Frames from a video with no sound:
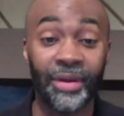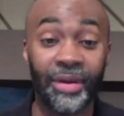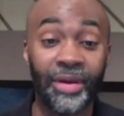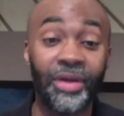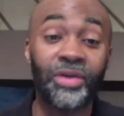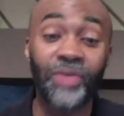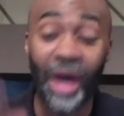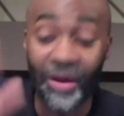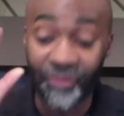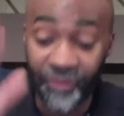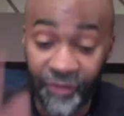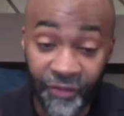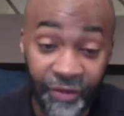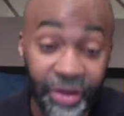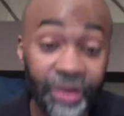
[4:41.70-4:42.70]
So I
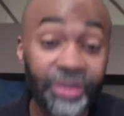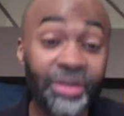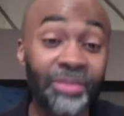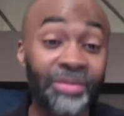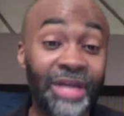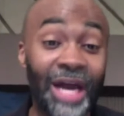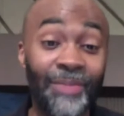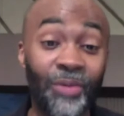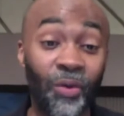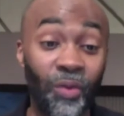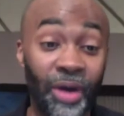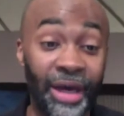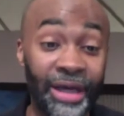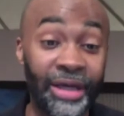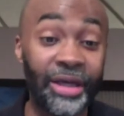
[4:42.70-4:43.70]
feel some type of
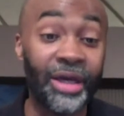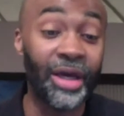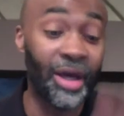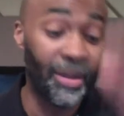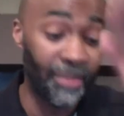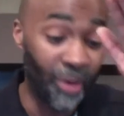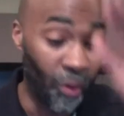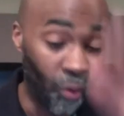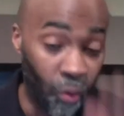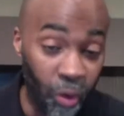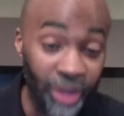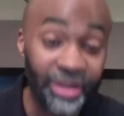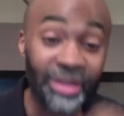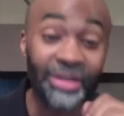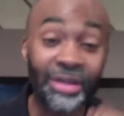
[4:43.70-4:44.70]
way, but
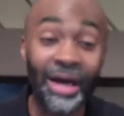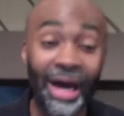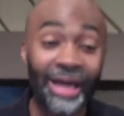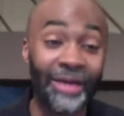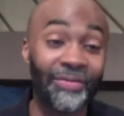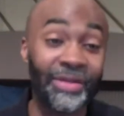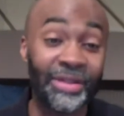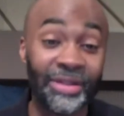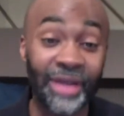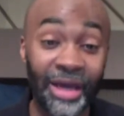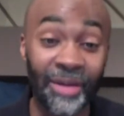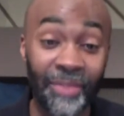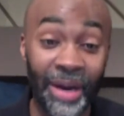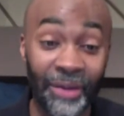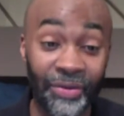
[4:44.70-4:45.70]
what does God have to say
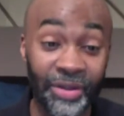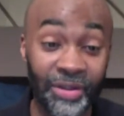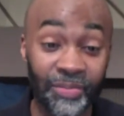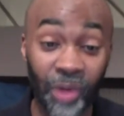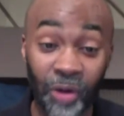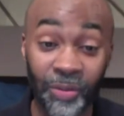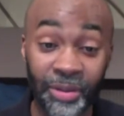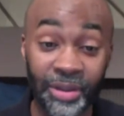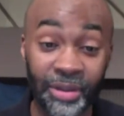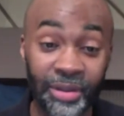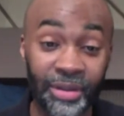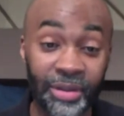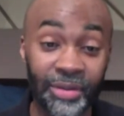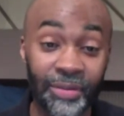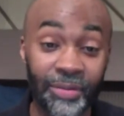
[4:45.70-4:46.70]
about this moment?
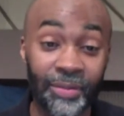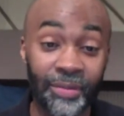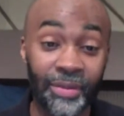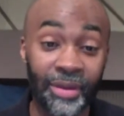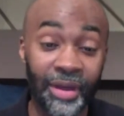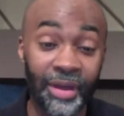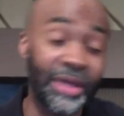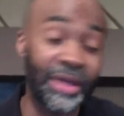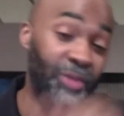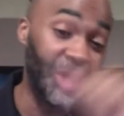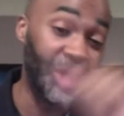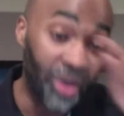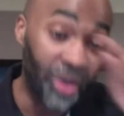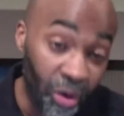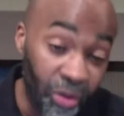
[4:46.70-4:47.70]
And if we
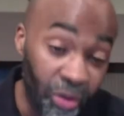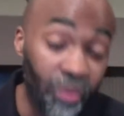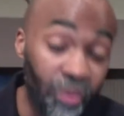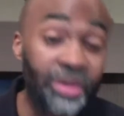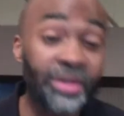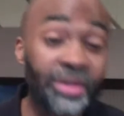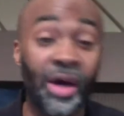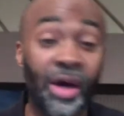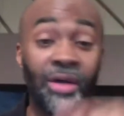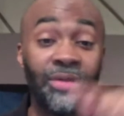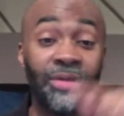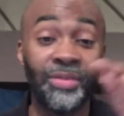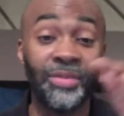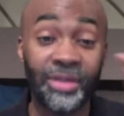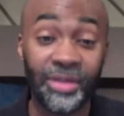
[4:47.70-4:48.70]
go through the
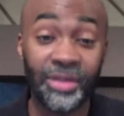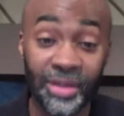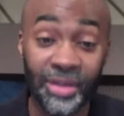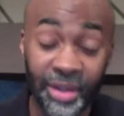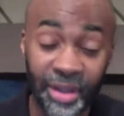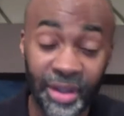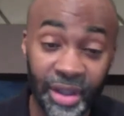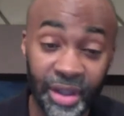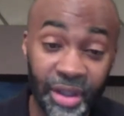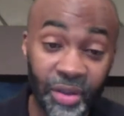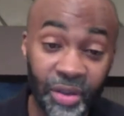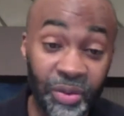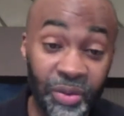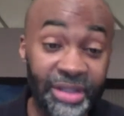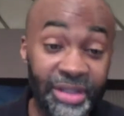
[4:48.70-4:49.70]
Psalms,
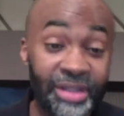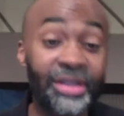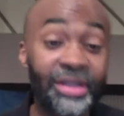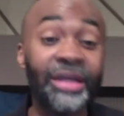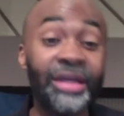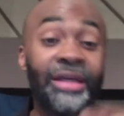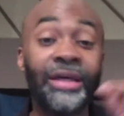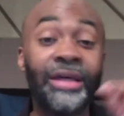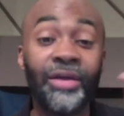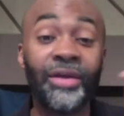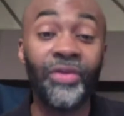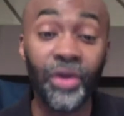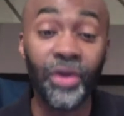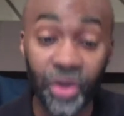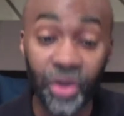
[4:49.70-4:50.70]
we see
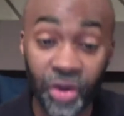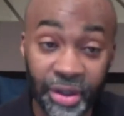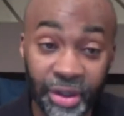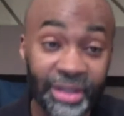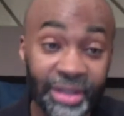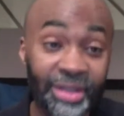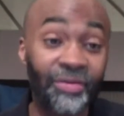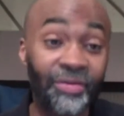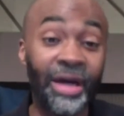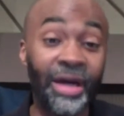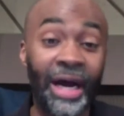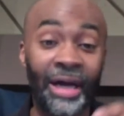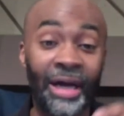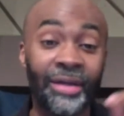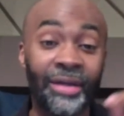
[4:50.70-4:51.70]
the goodness of
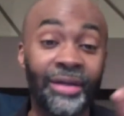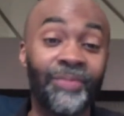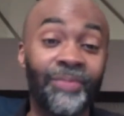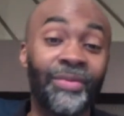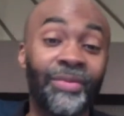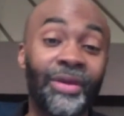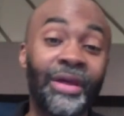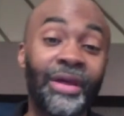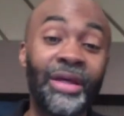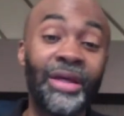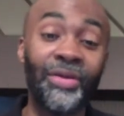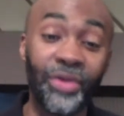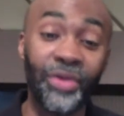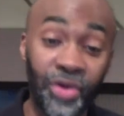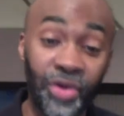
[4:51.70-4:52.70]
God
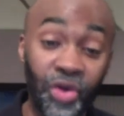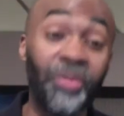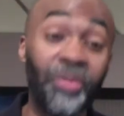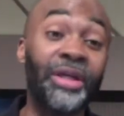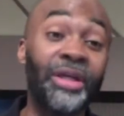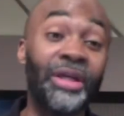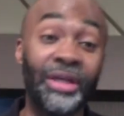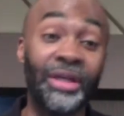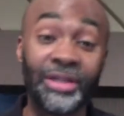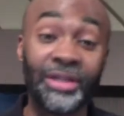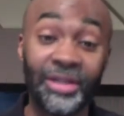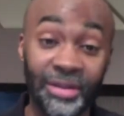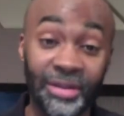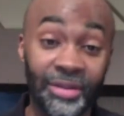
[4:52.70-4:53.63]
in the human condition.